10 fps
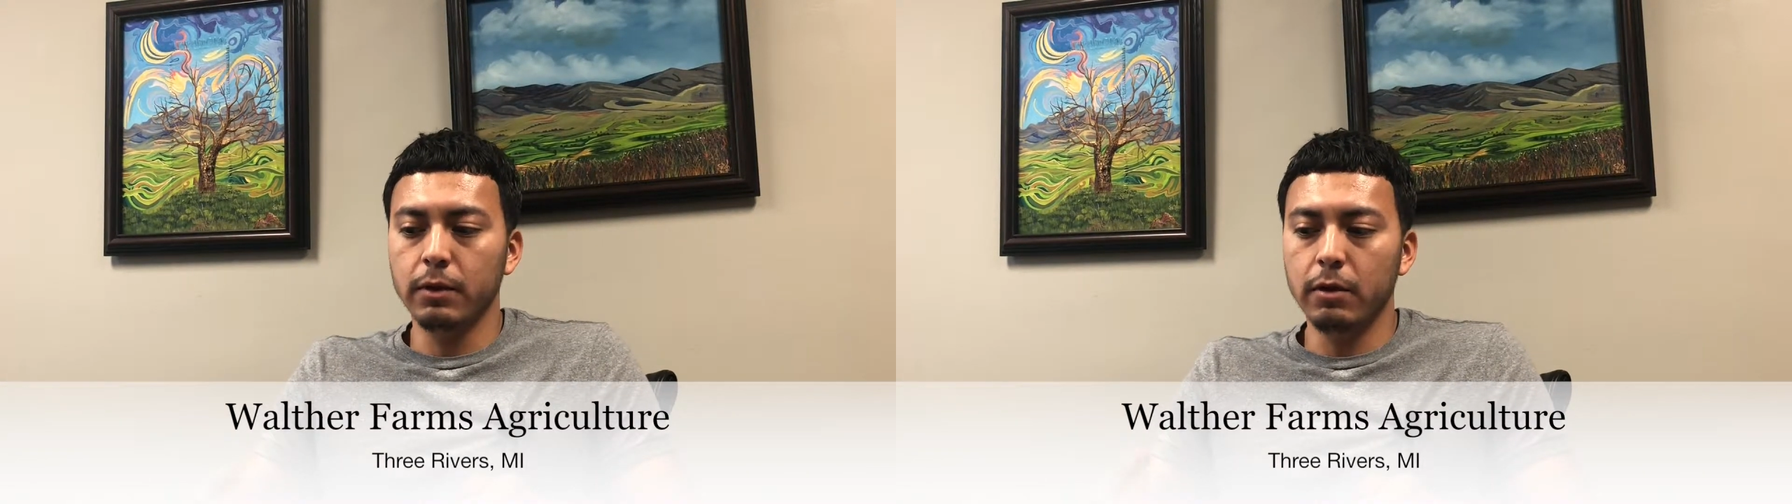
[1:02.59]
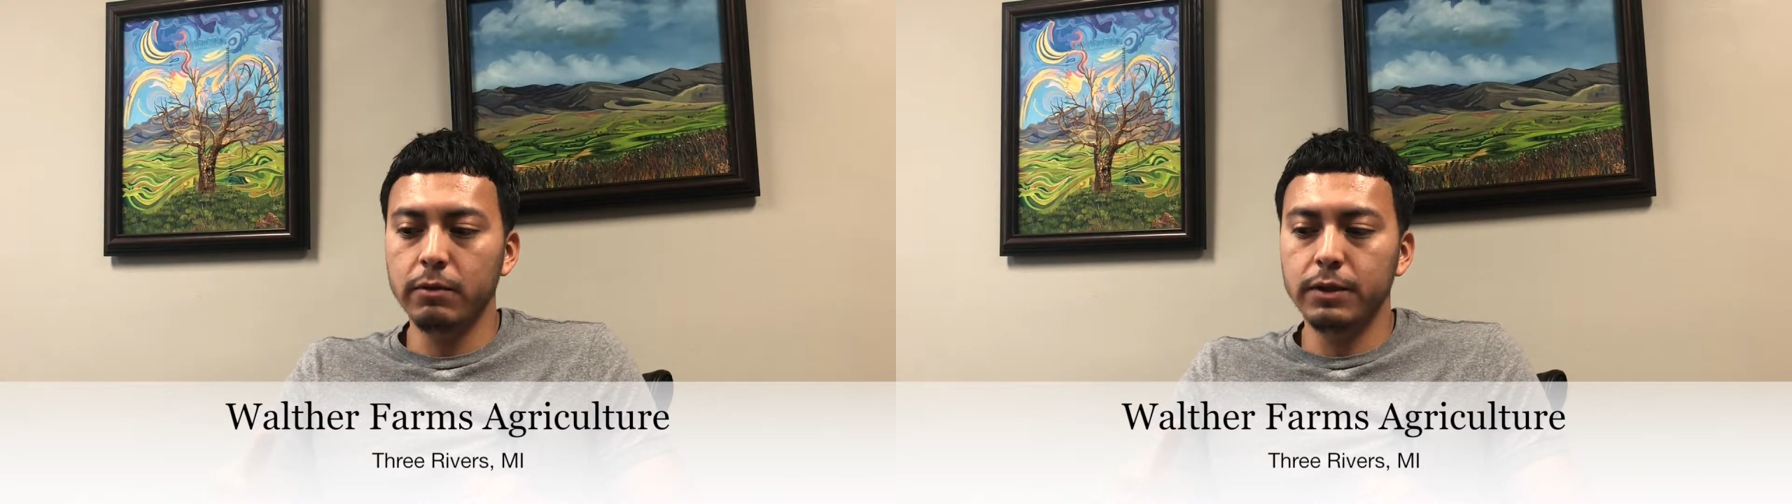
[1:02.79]

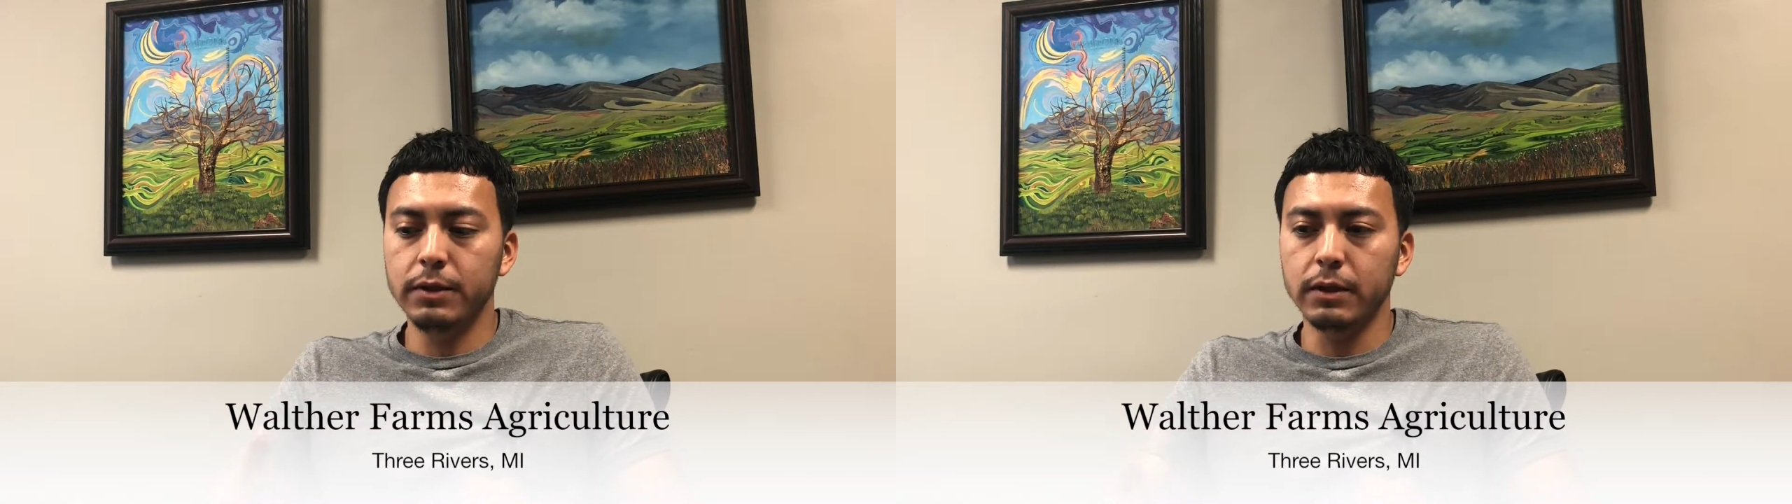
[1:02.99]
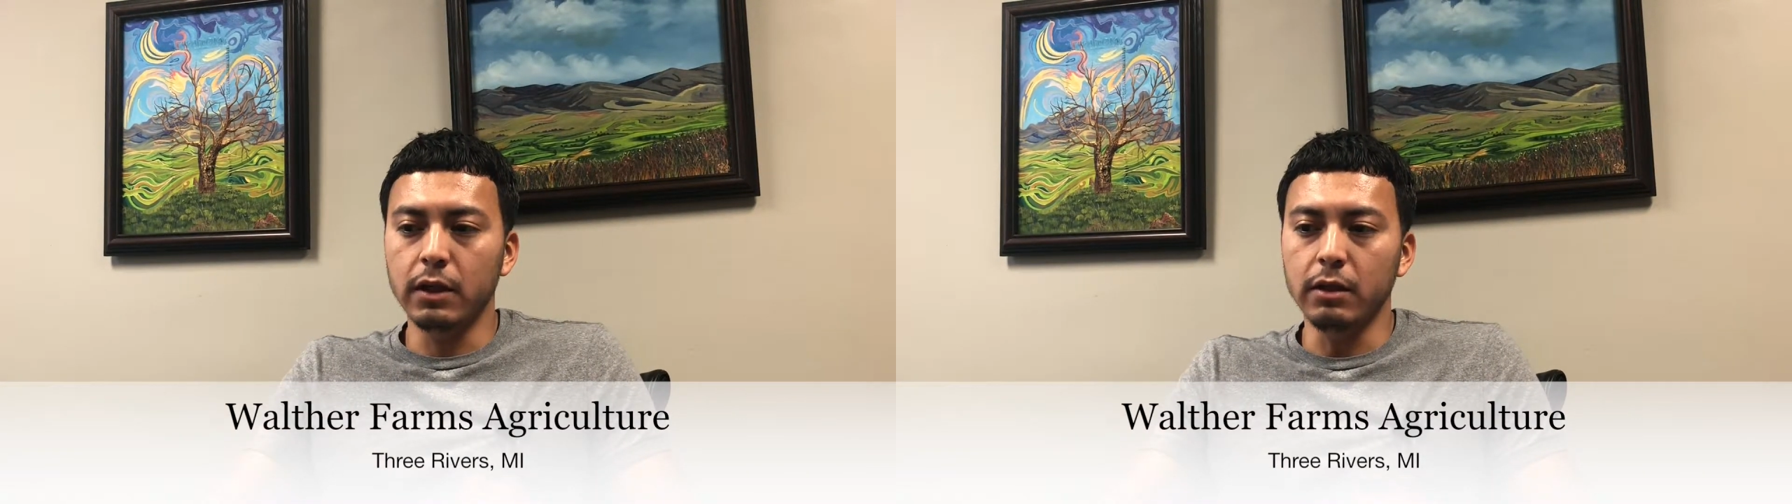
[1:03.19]

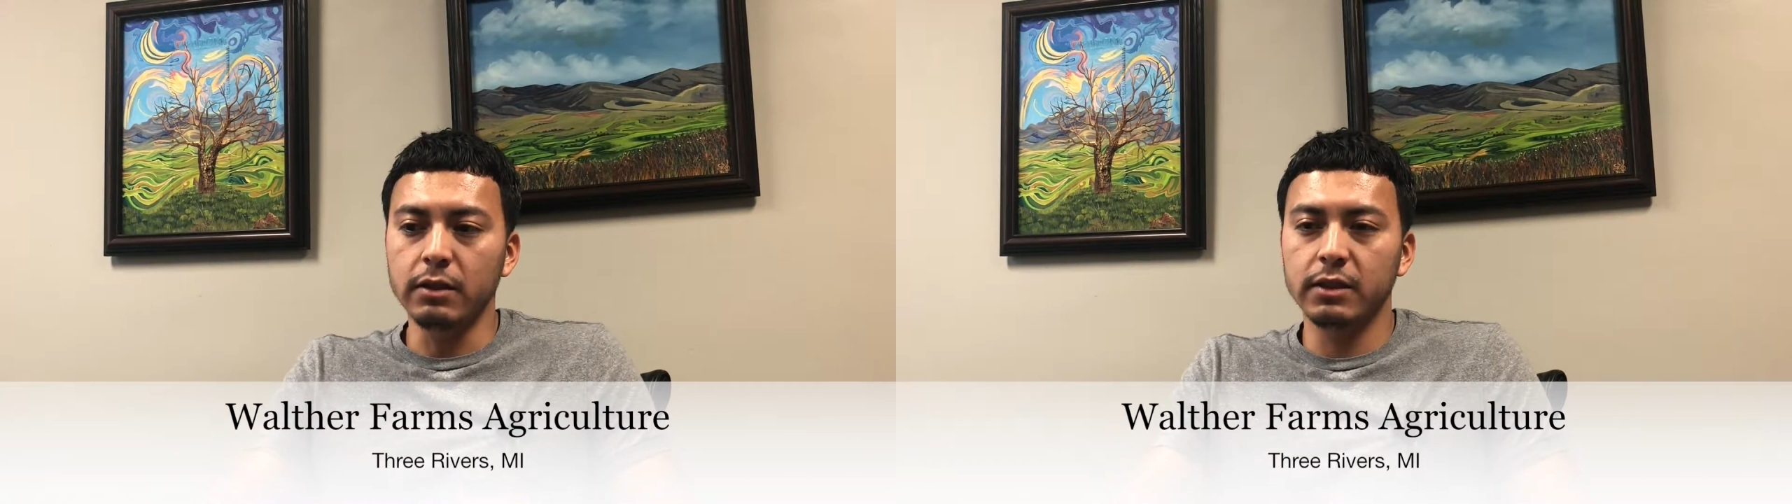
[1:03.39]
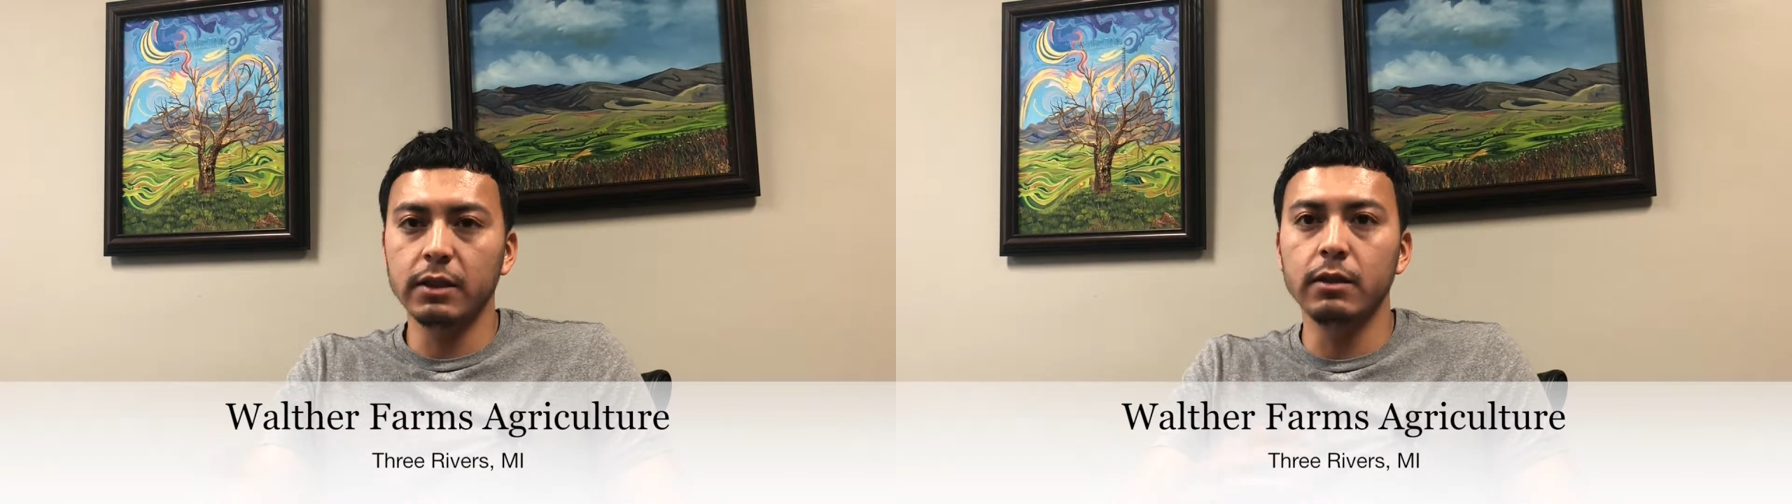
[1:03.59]
always
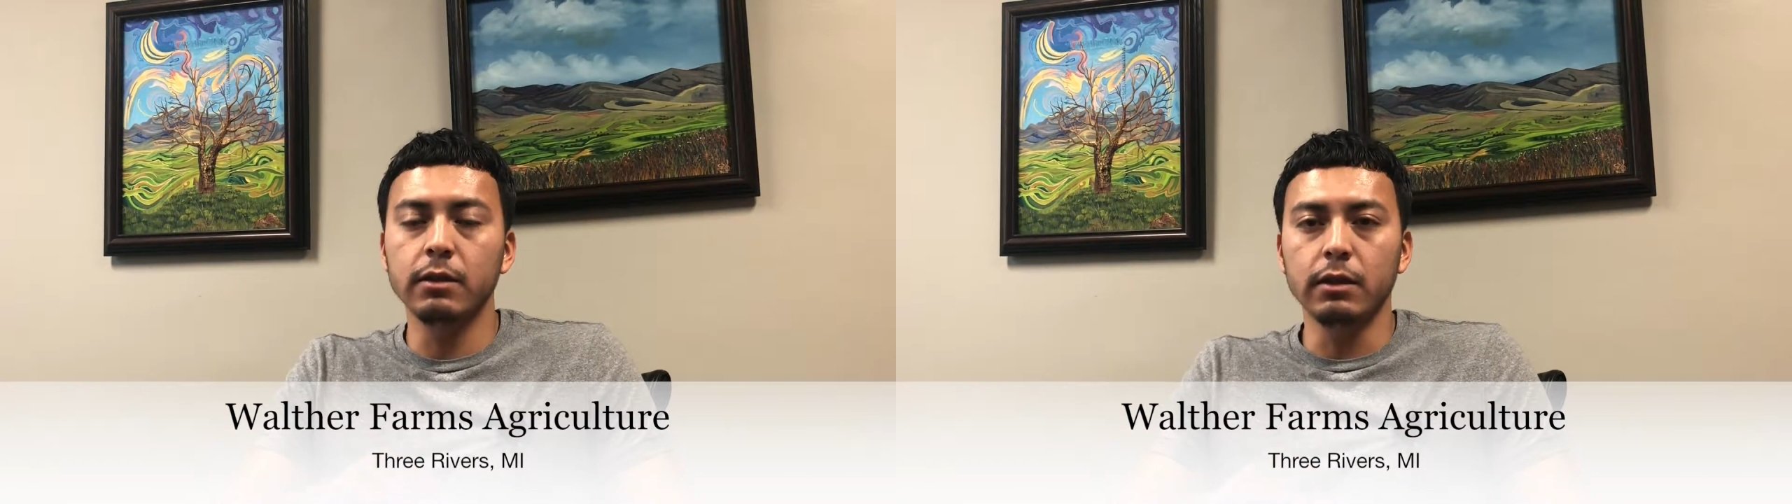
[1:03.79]
send